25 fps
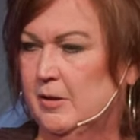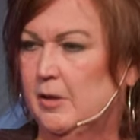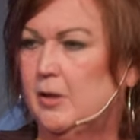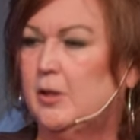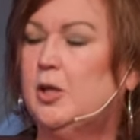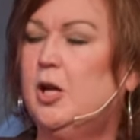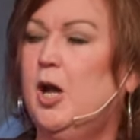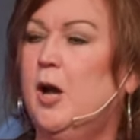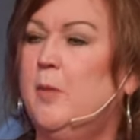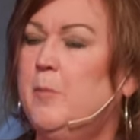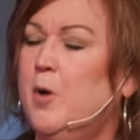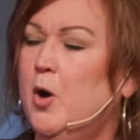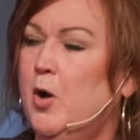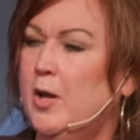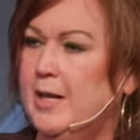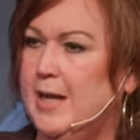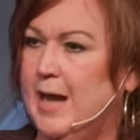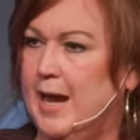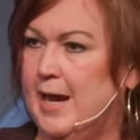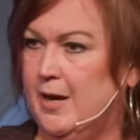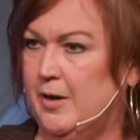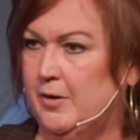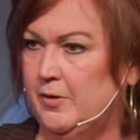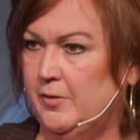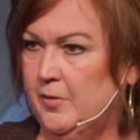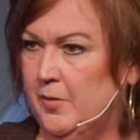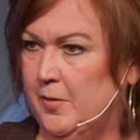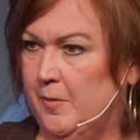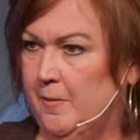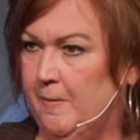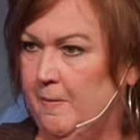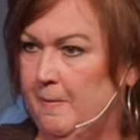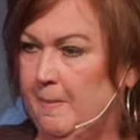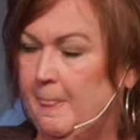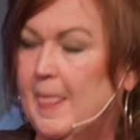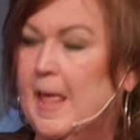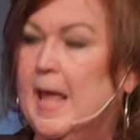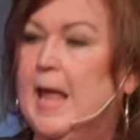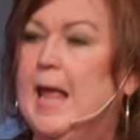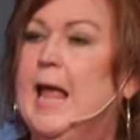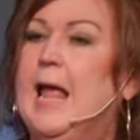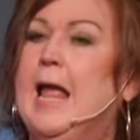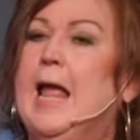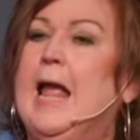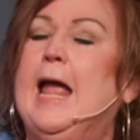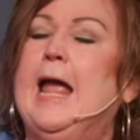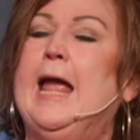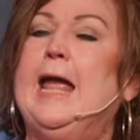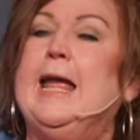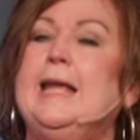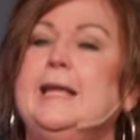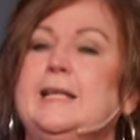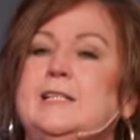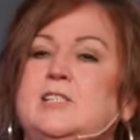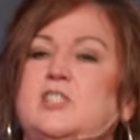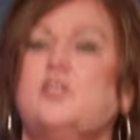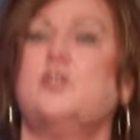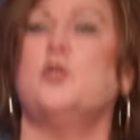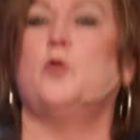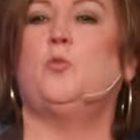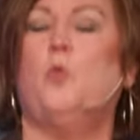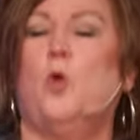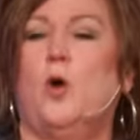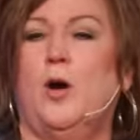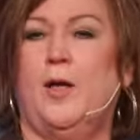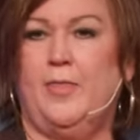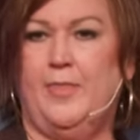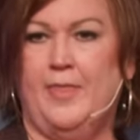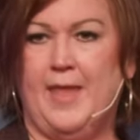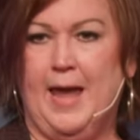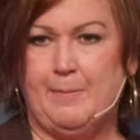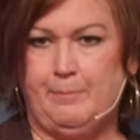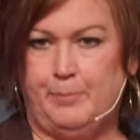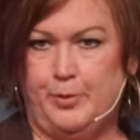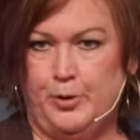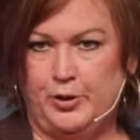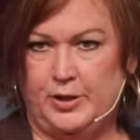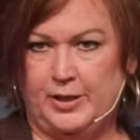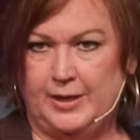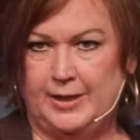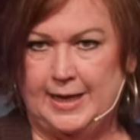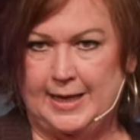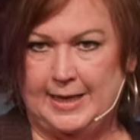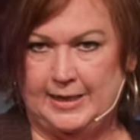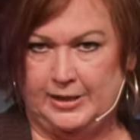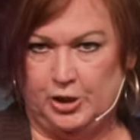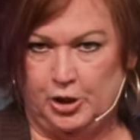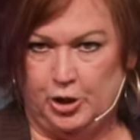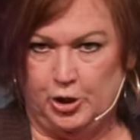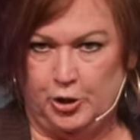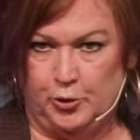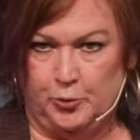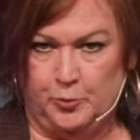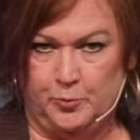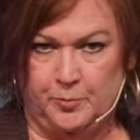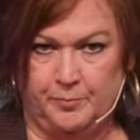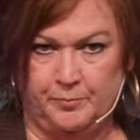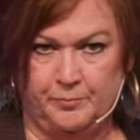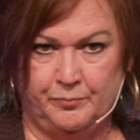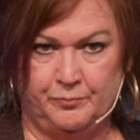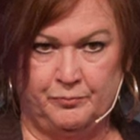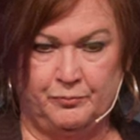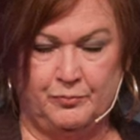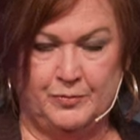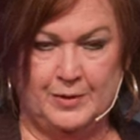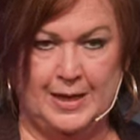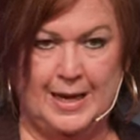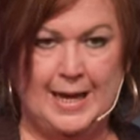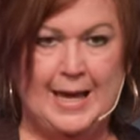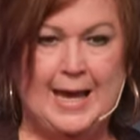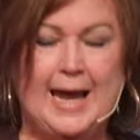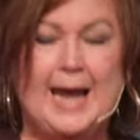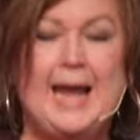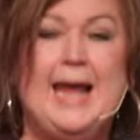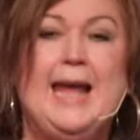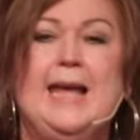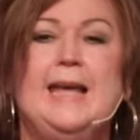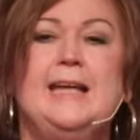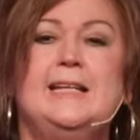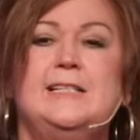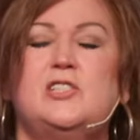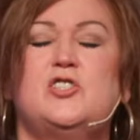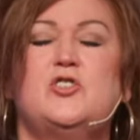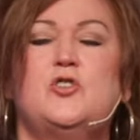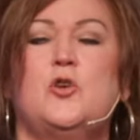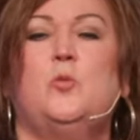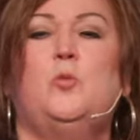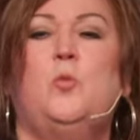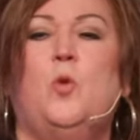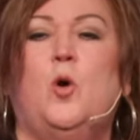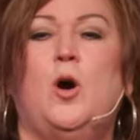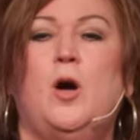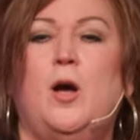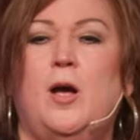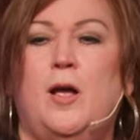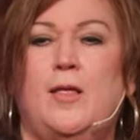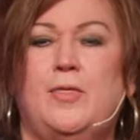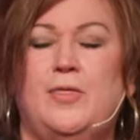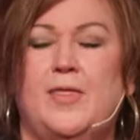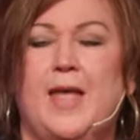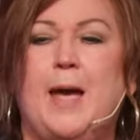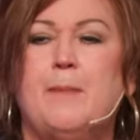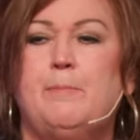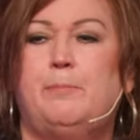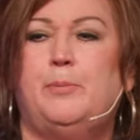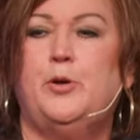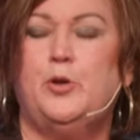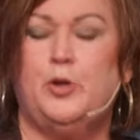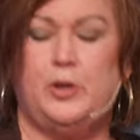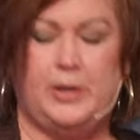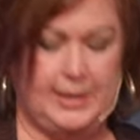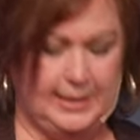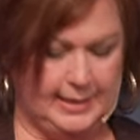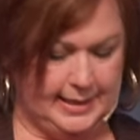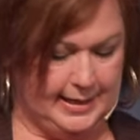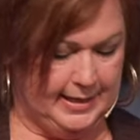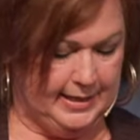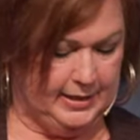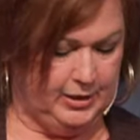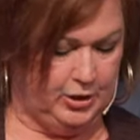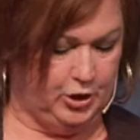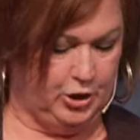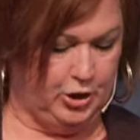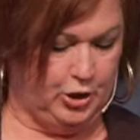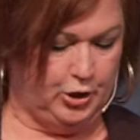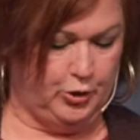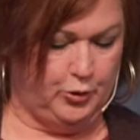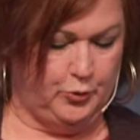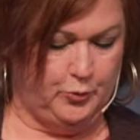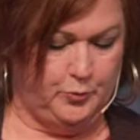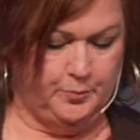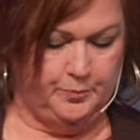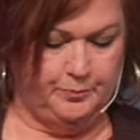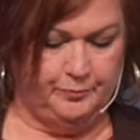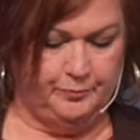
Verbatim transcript: Come on now. He's the one that put it in you. He's the one that put it in you.